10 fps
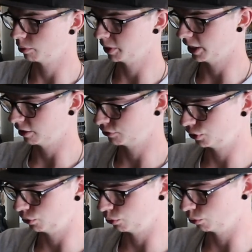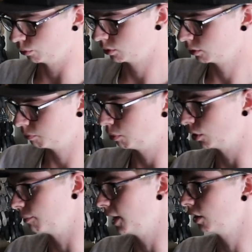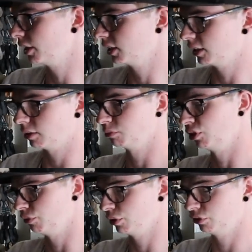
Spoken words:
I'm going to have to pull them out and let them sit for a